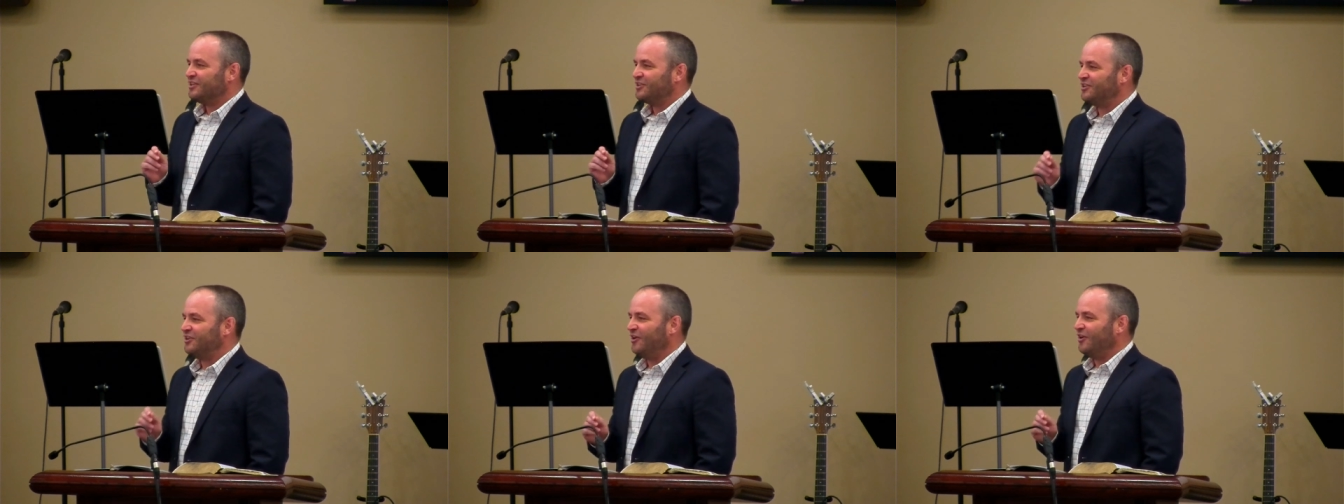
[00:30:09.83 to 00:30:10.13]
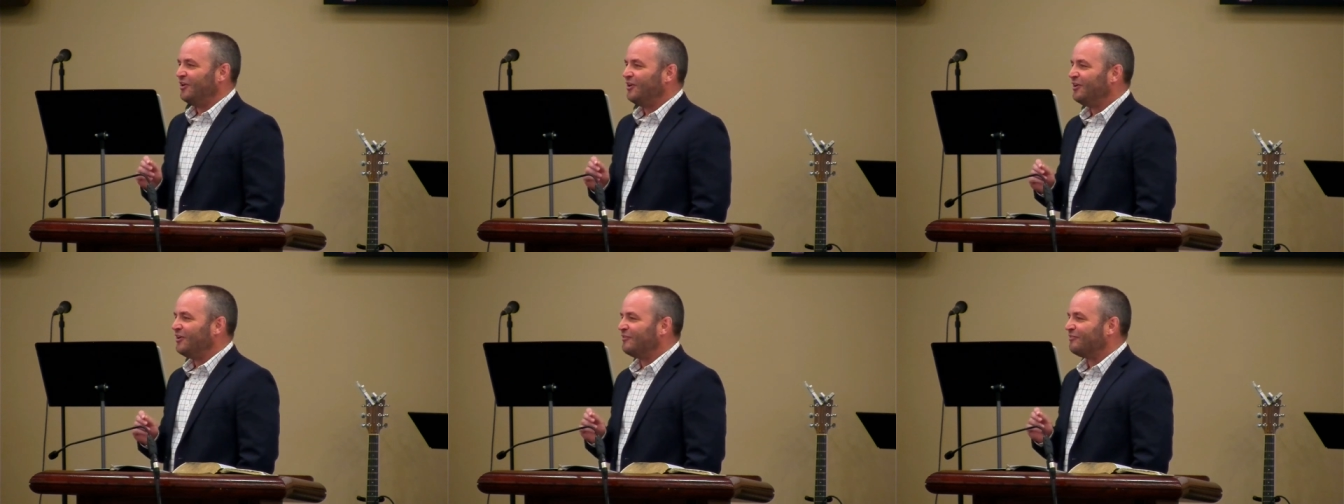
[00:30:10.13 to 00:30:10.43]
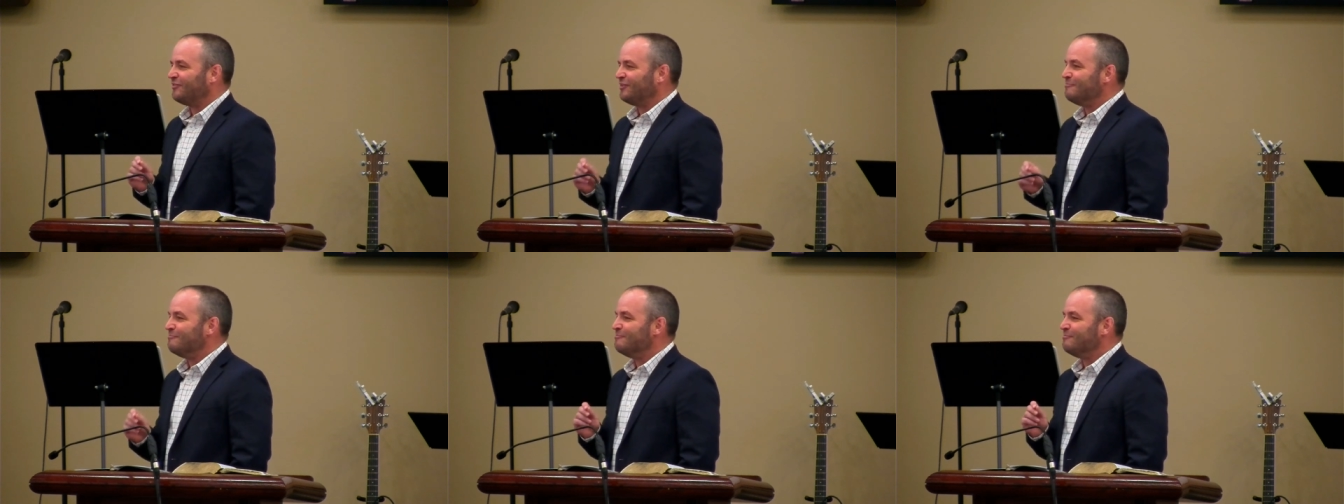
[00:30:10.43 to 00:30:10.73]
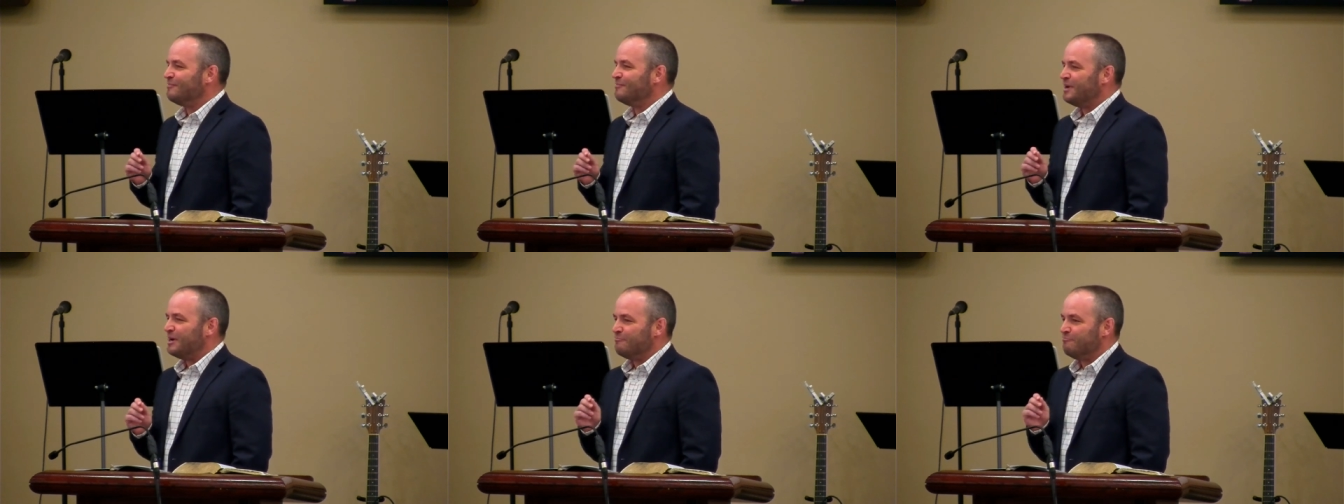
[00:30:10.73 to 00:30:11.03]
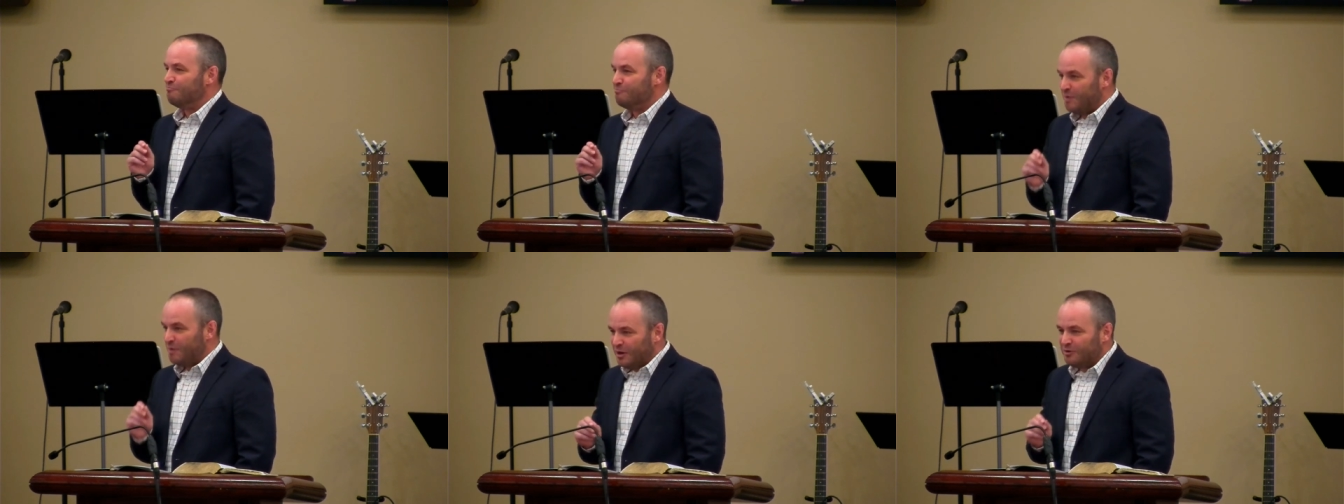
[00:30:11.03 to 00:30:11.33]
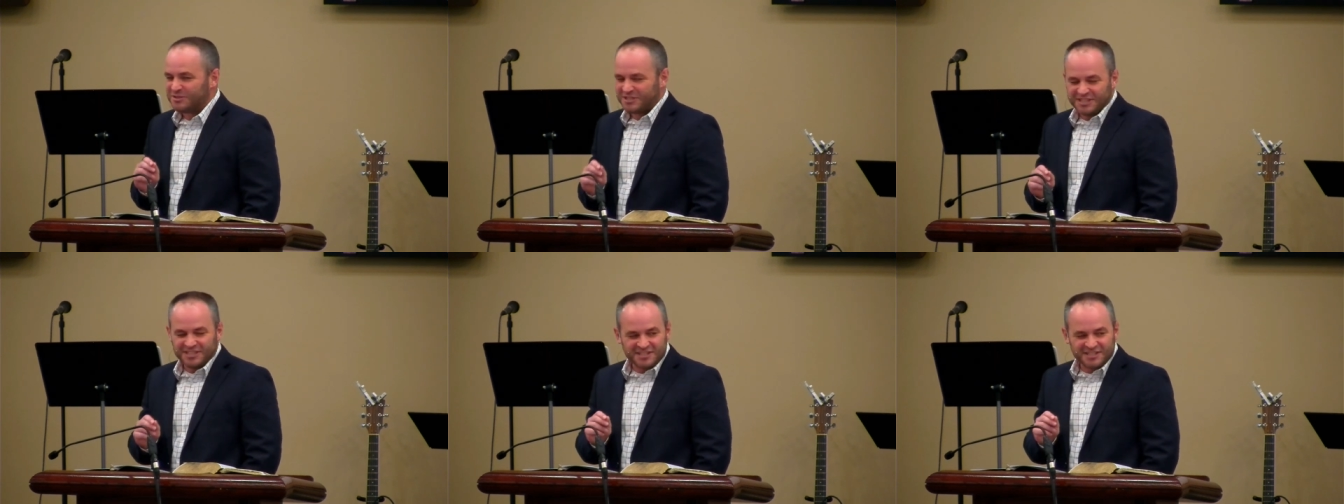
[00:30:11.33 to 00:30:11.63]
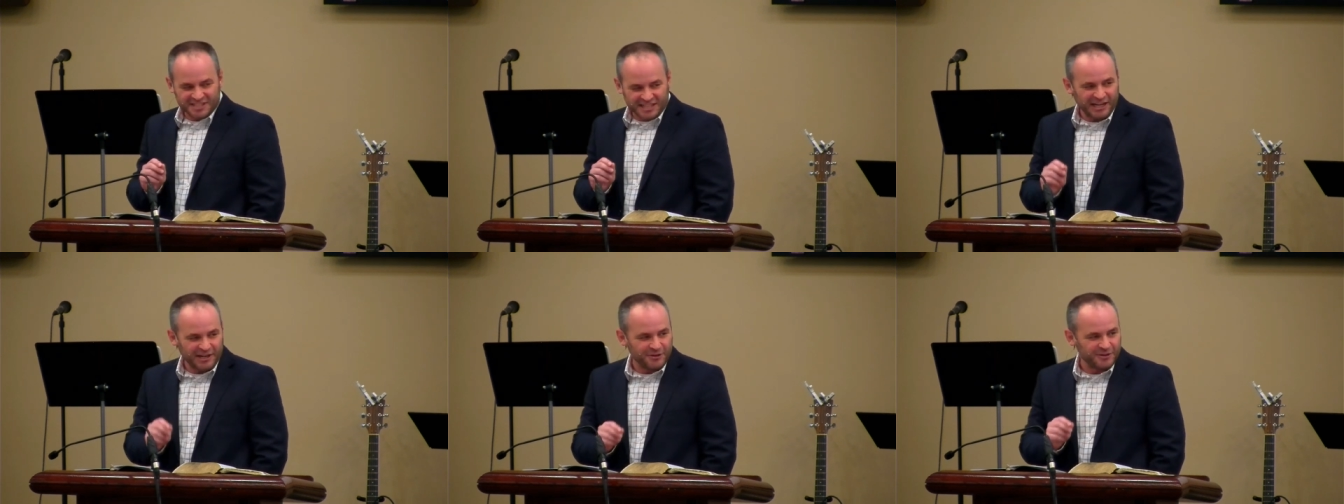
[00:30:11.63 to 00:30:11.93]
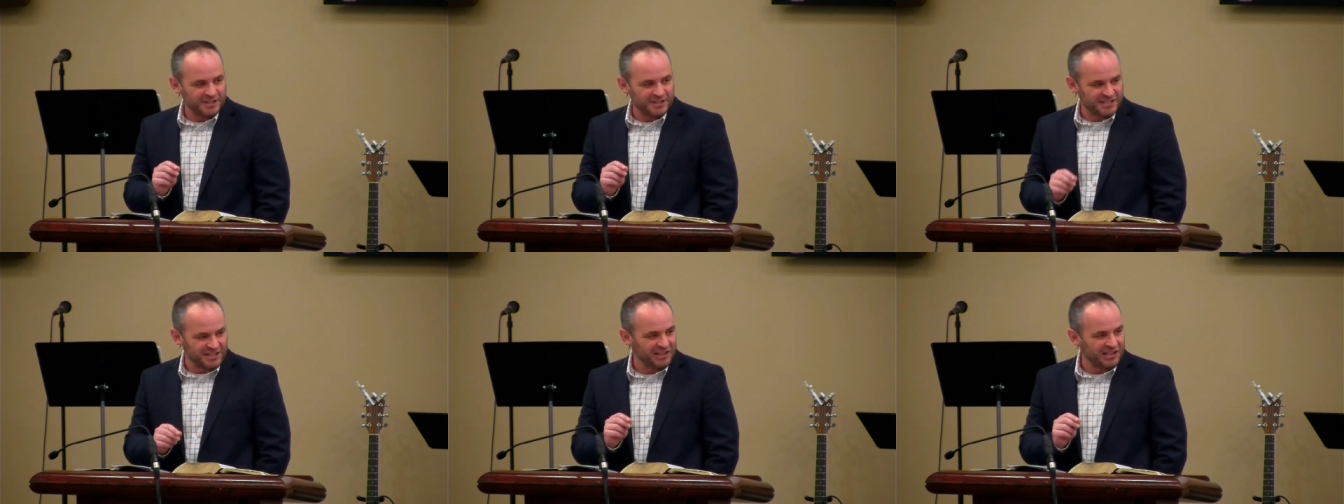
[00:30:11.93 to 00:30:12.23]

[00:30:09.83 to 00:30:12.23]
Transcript: call from Moses carries